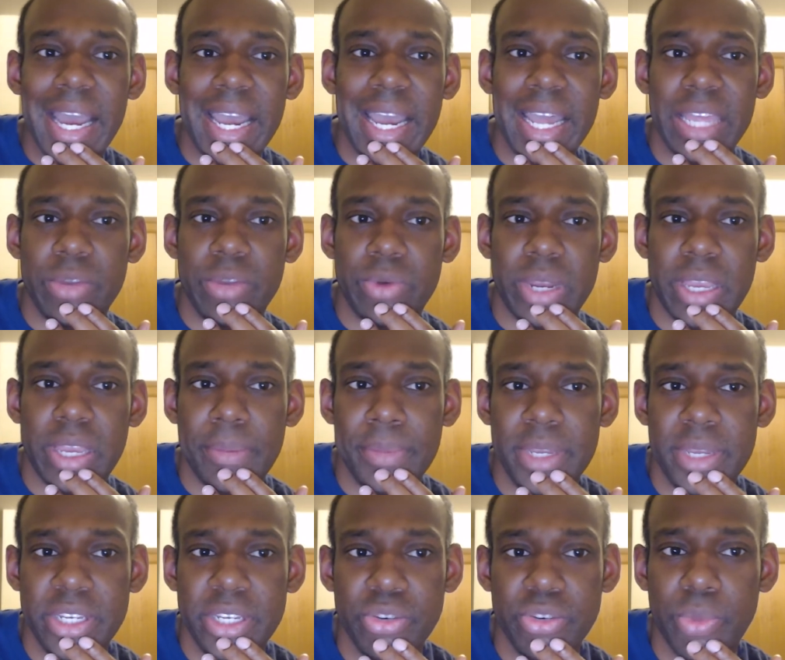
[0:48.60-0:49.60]
I highly
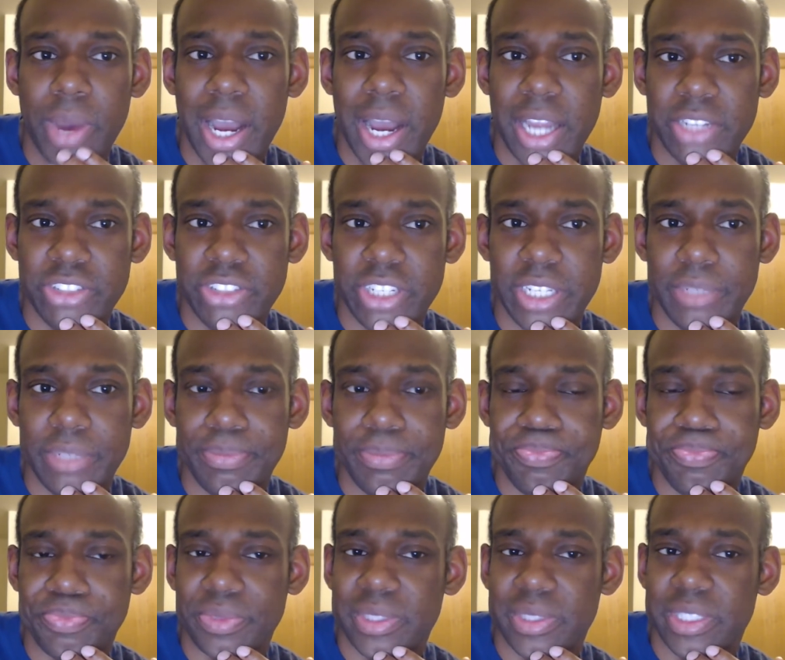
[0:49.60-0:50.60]
recommend you watch it.
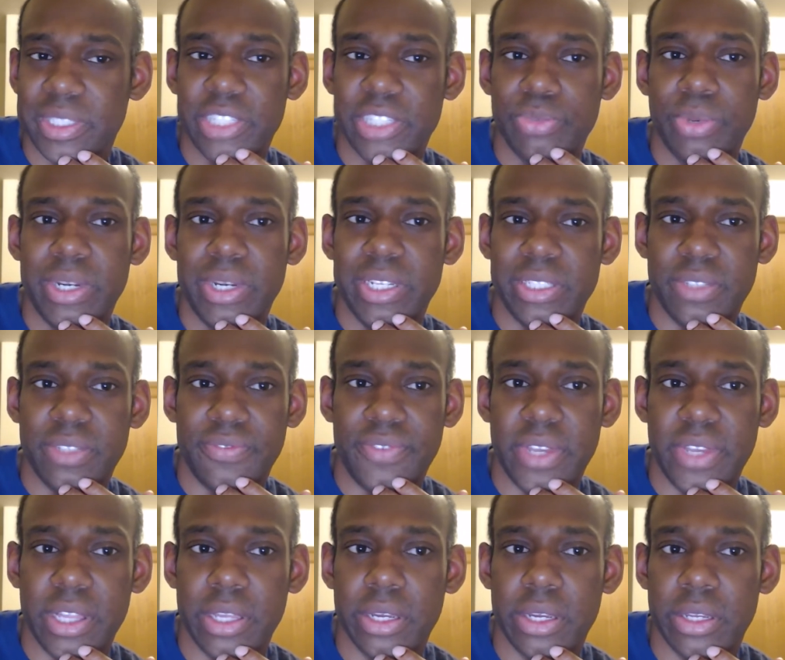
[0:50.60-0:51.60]
This one isn't
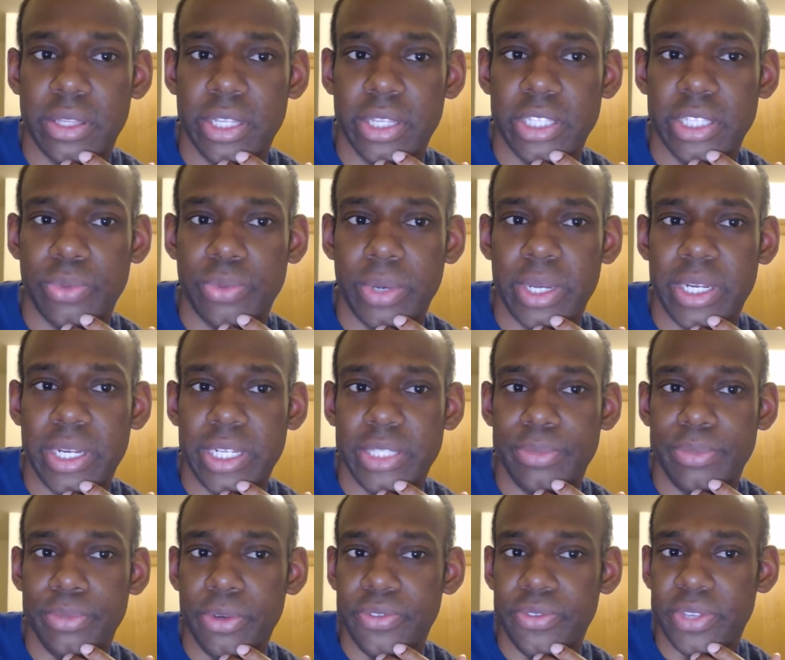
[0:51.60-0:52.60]
filler. This one
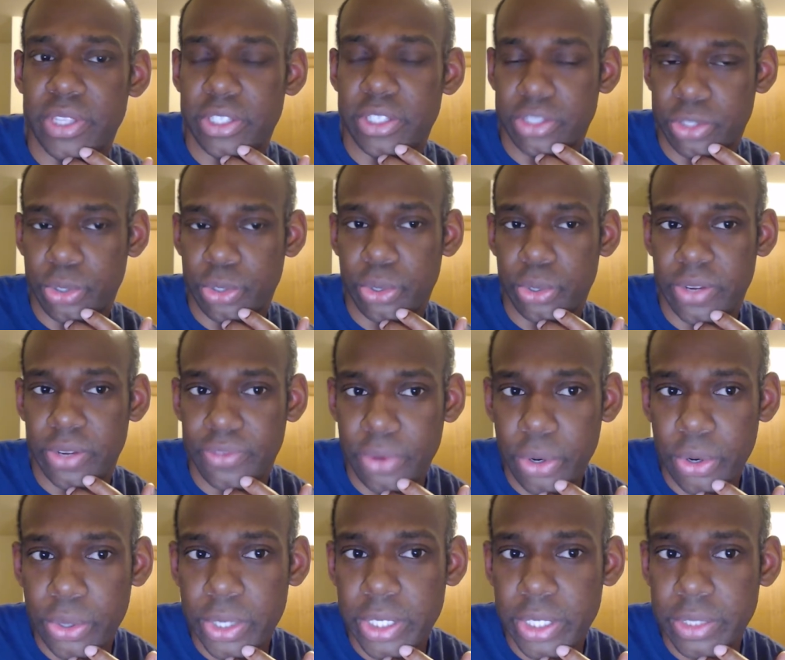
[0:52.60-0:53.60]
is moving the story
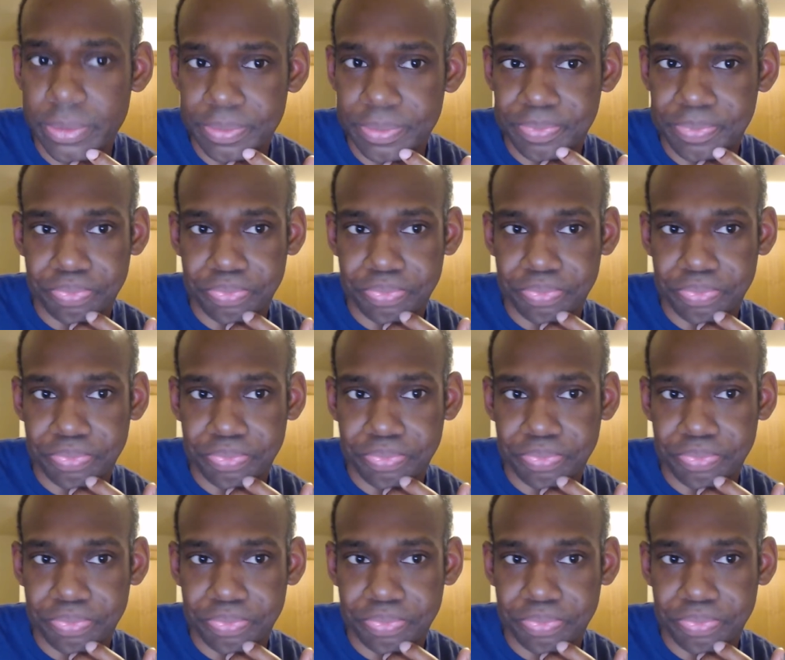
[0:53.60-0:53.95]
forward.